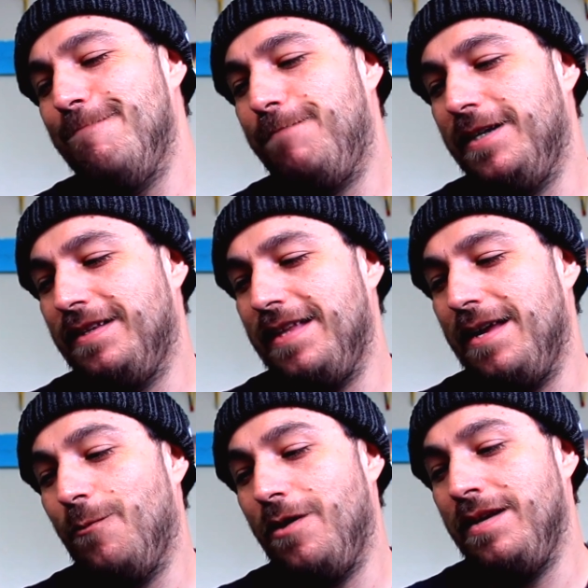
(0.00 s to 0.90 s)
But
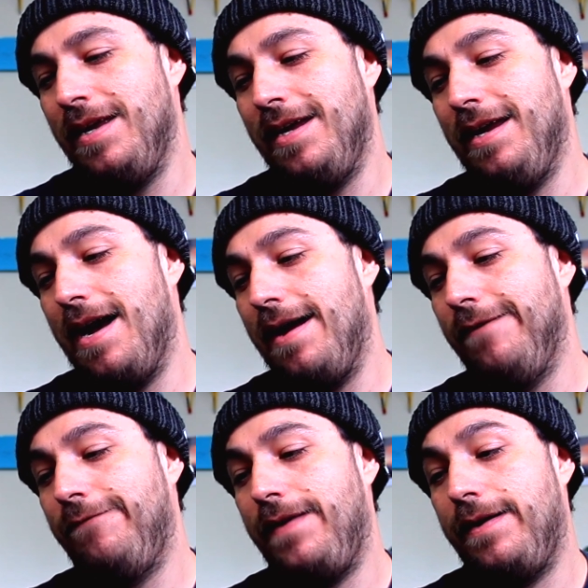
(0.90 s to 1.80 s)
then one day I
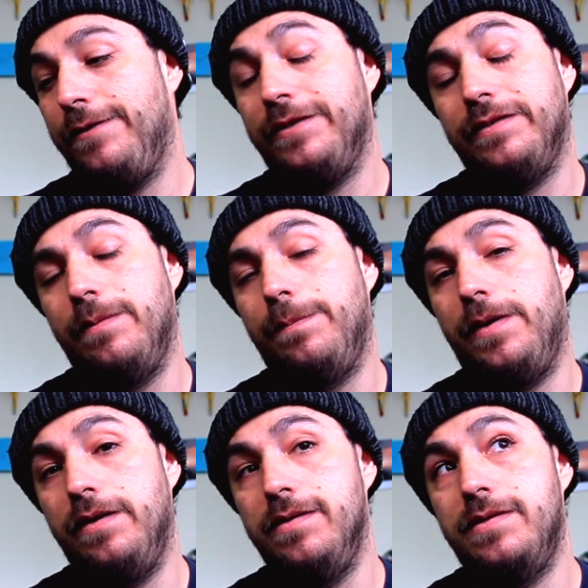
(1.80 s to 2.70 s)
found a lump
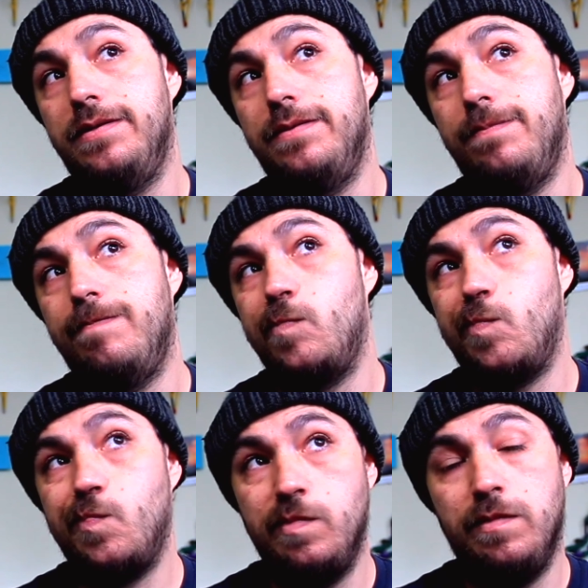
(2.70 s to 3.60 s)
on his
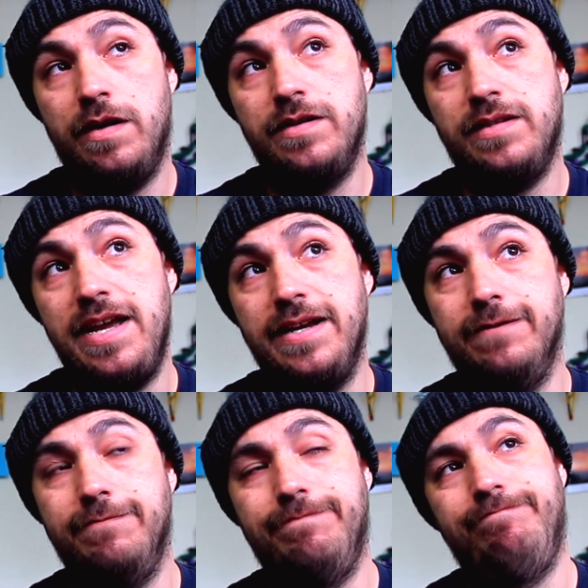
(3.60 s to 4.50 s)
leg.
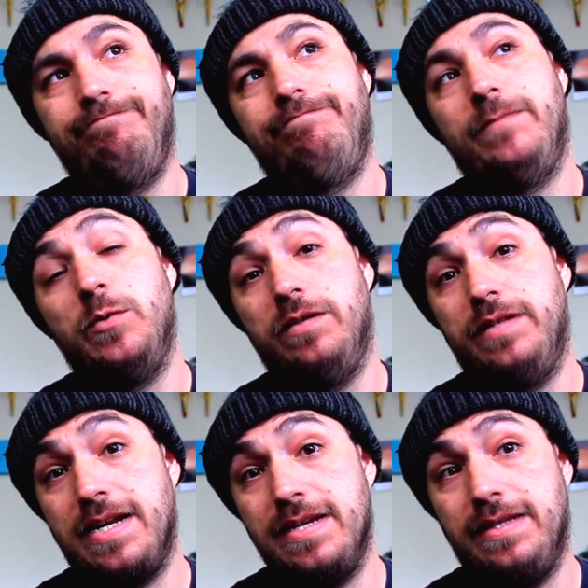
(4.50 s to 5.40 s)
Well,
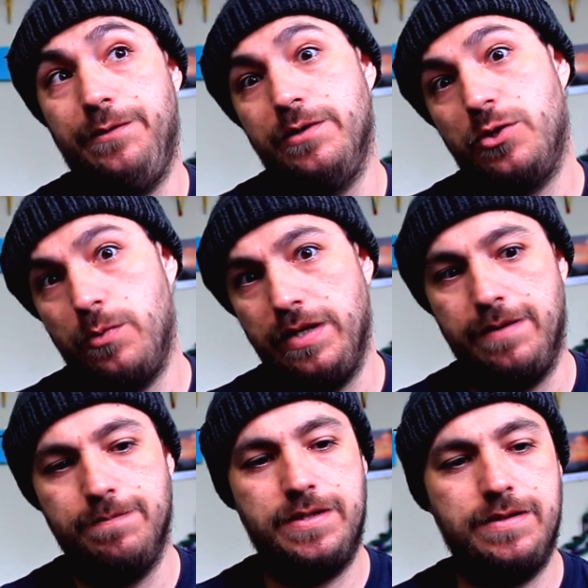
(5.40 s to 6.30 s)
technically it was 3
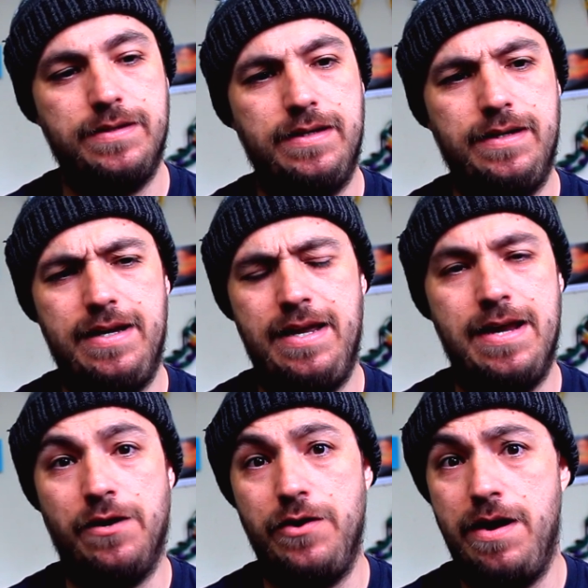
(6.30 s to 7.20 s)
lumps, and
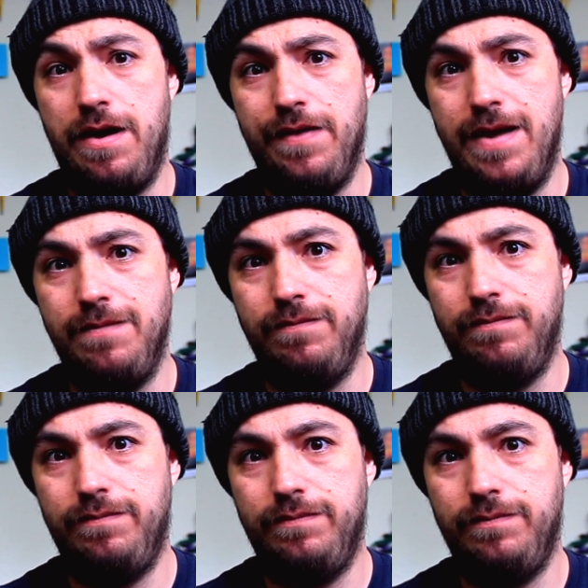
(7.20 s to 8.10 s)
I don't know how that
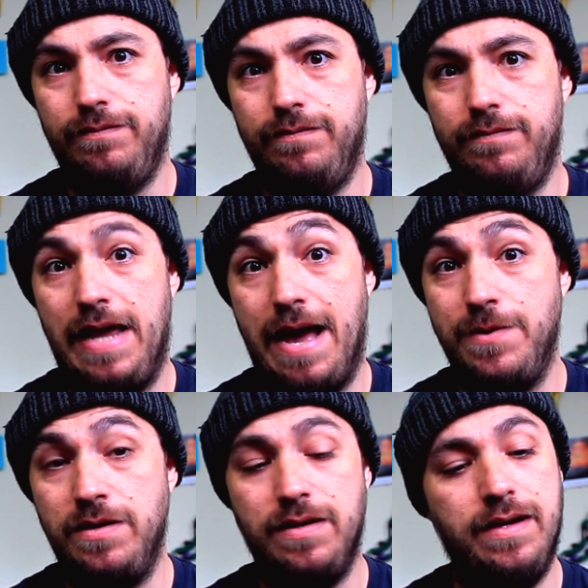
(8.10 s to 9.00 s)

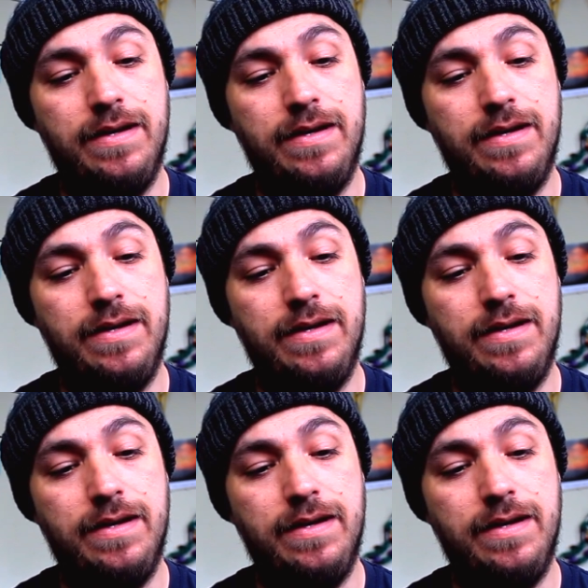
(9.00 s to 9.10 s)
happened.